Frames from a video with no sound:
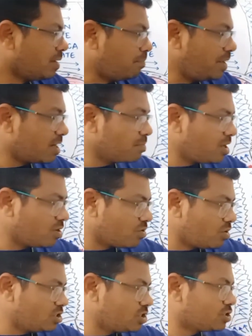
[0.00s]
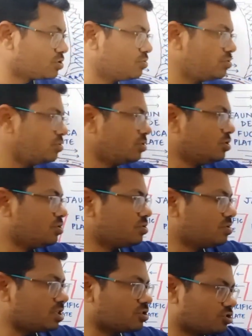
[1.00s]
Magma rose to
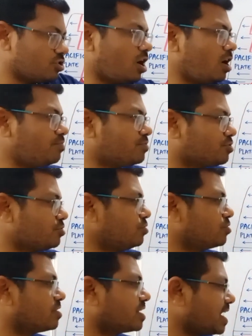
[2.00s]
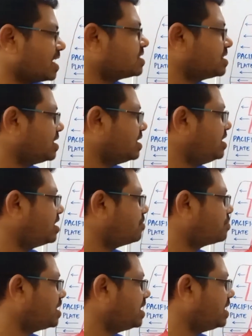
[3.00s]
the top through cracks and
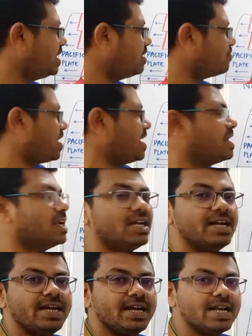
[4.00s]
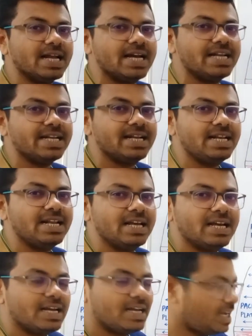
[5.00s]
erupted finally in
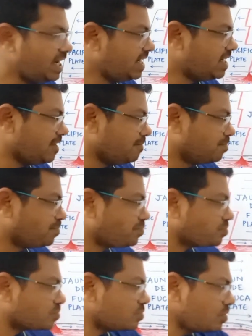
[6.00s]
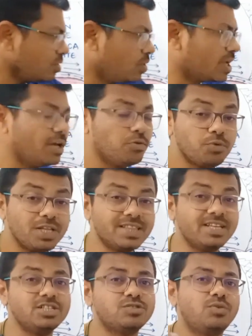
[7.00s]
1980. Okay,
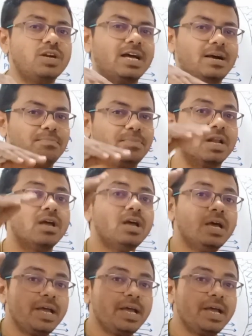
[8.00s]
with this what happened?